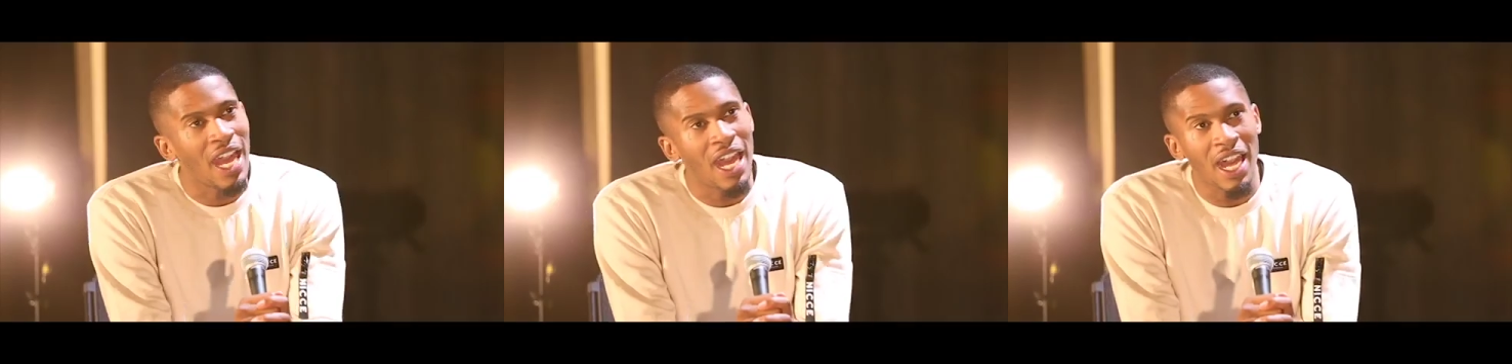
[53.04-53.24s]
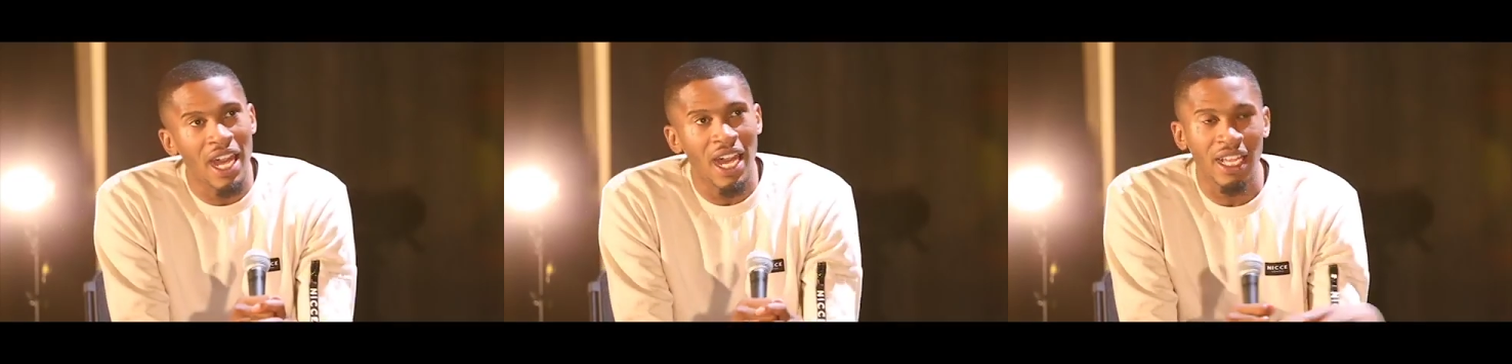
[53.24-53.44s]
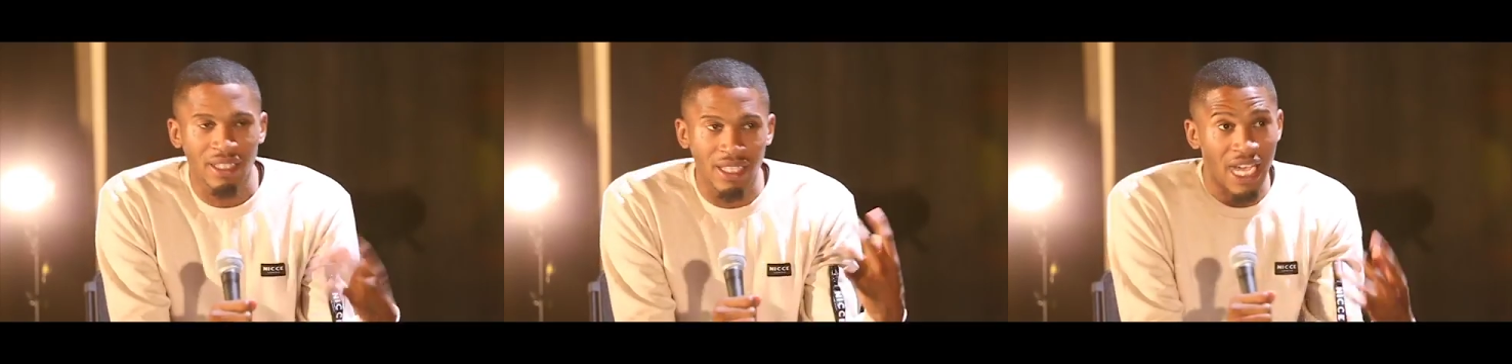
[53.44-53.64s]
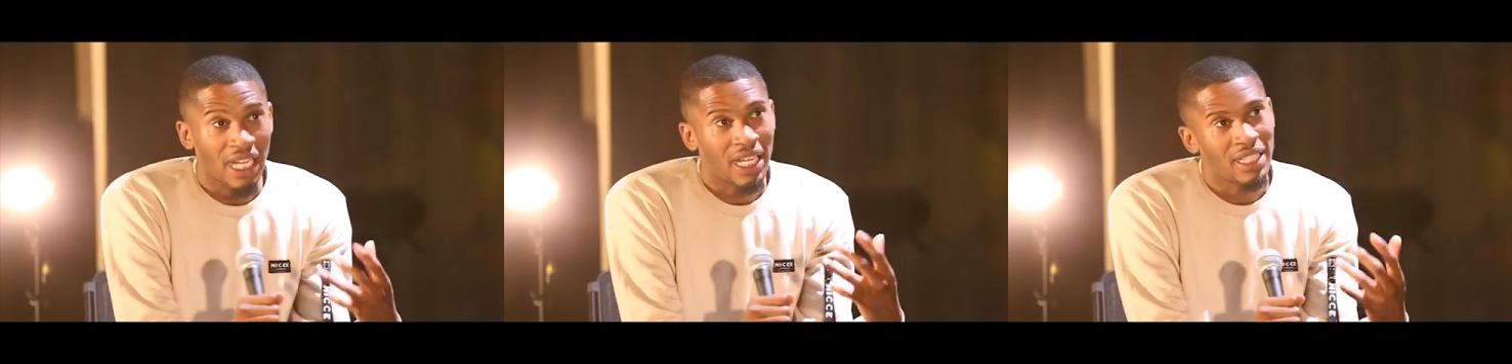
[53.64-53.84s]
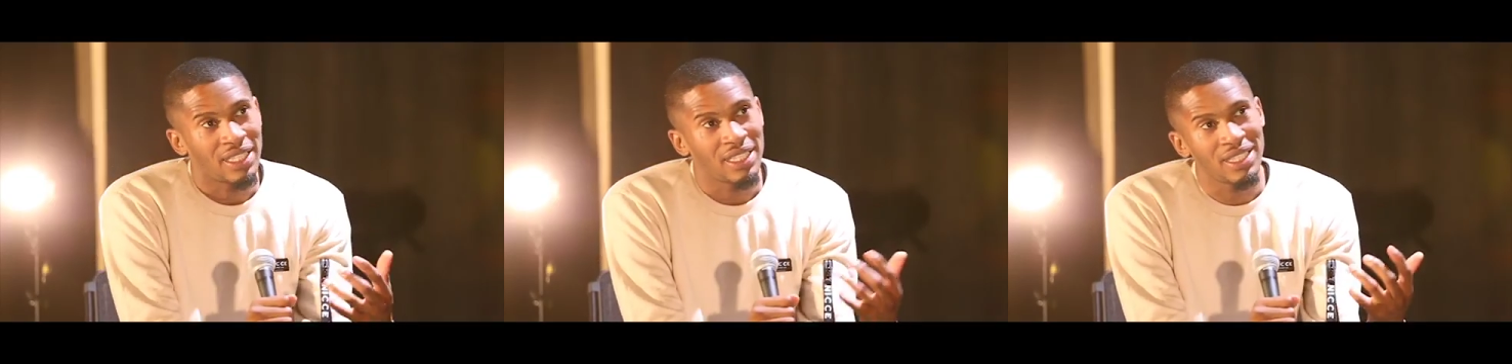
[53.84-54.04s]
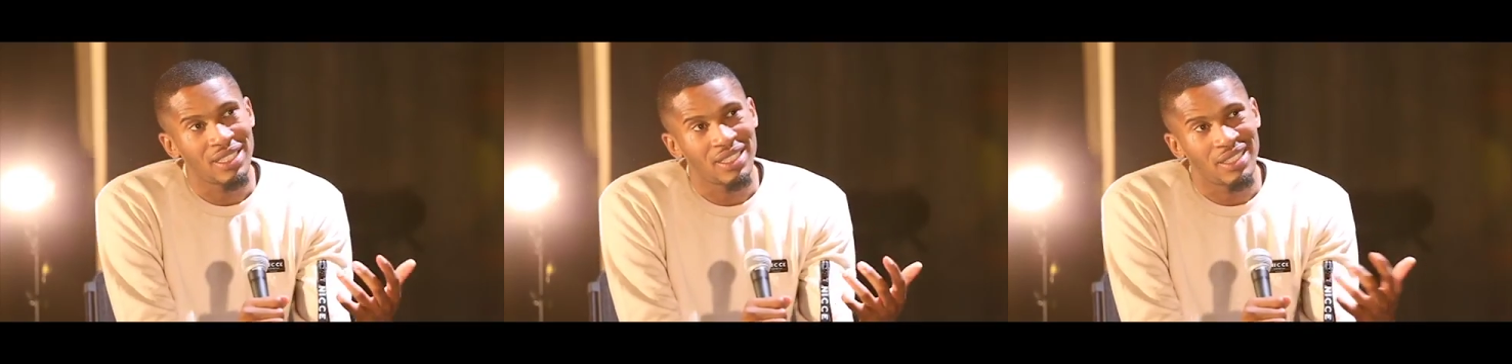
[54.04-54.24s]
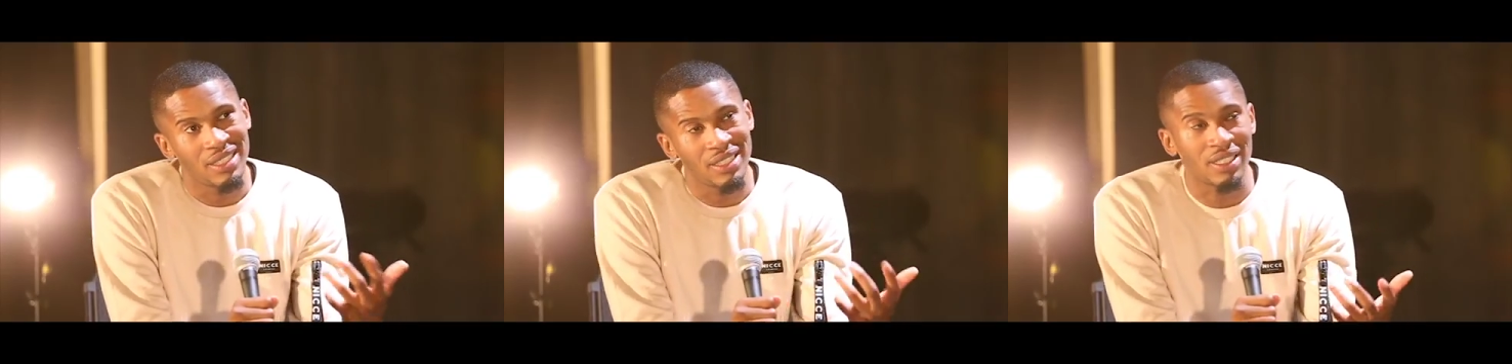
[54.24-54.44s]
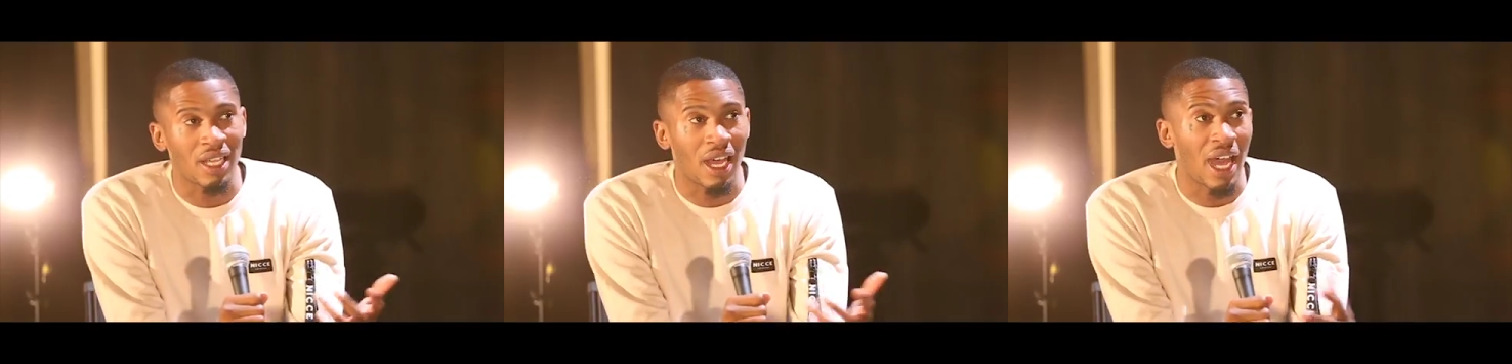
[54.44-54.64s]
I like this. This
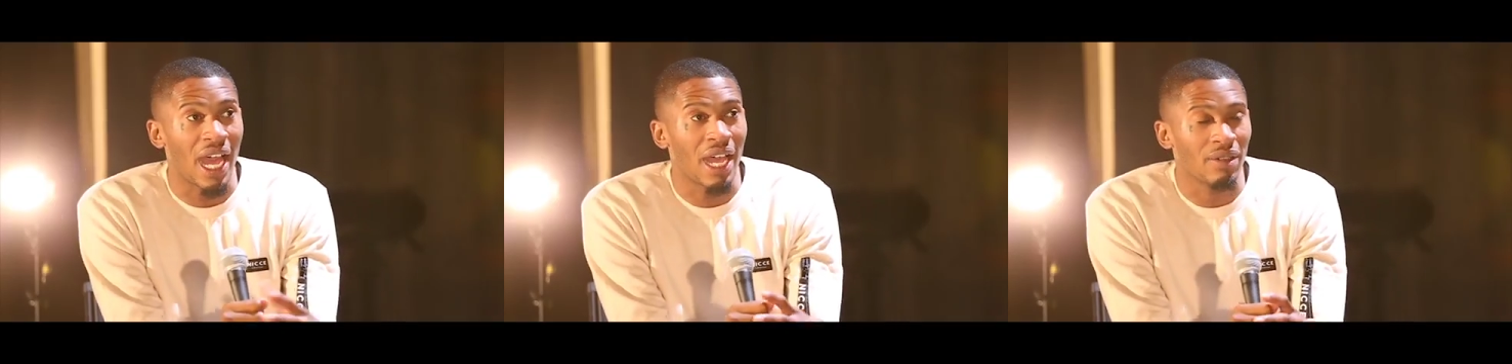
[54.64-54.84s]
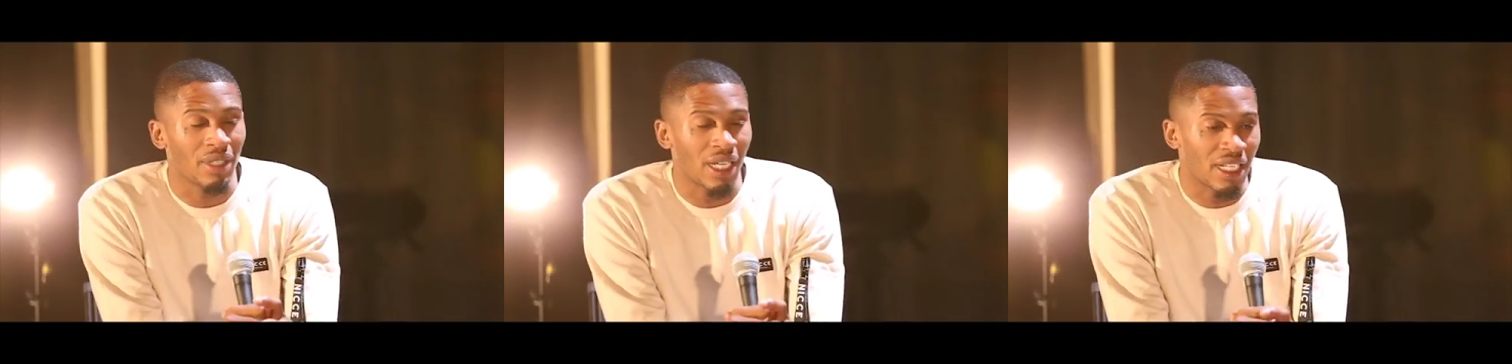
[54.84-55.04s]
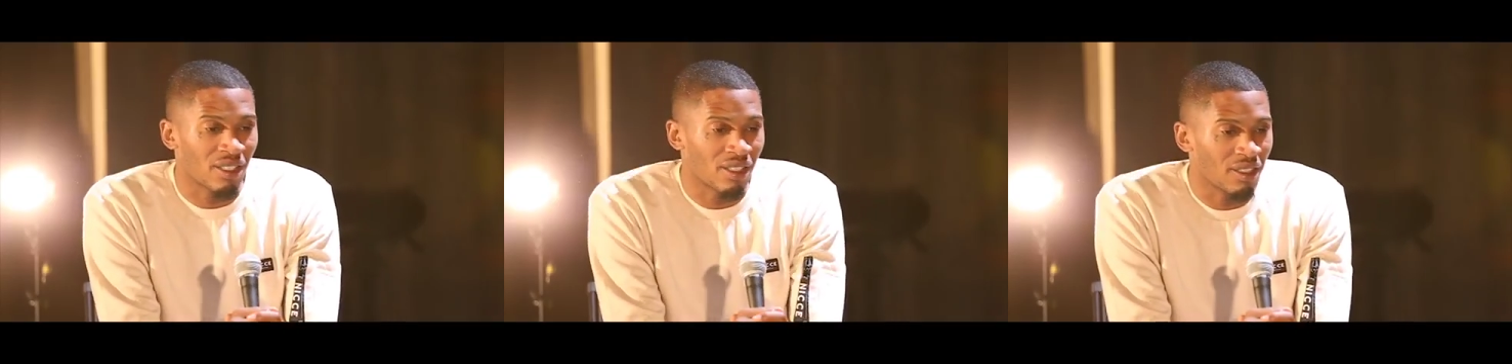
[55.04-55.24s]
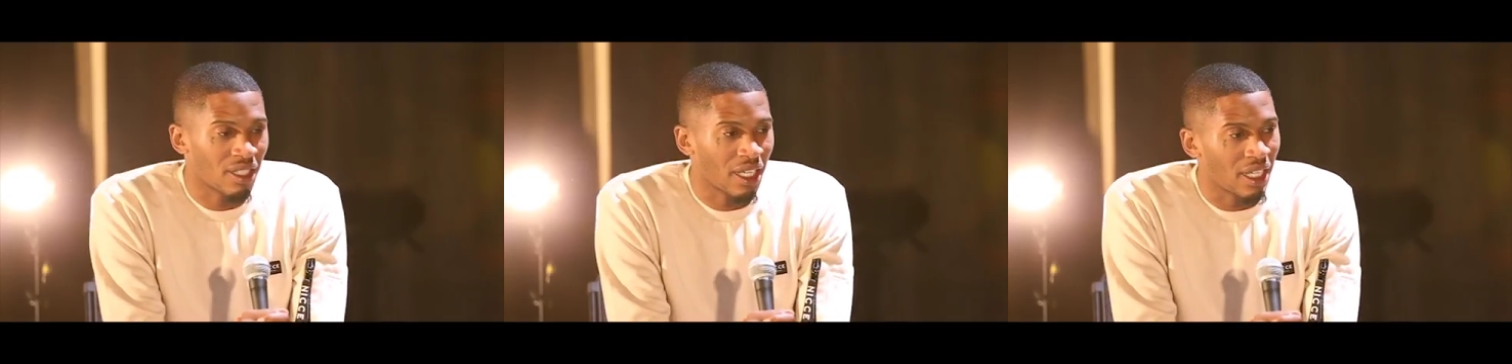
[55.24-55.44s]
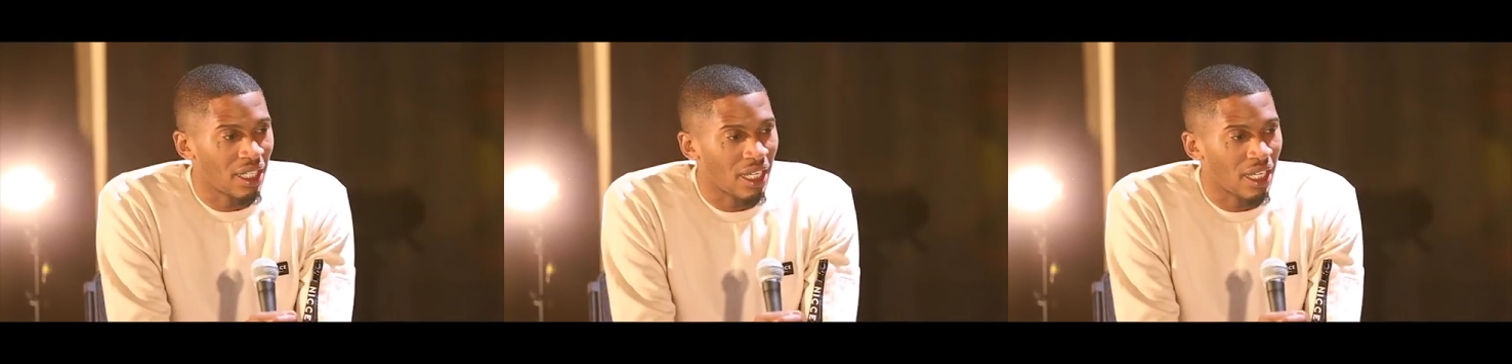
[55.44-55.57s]
is how I would like to look at it.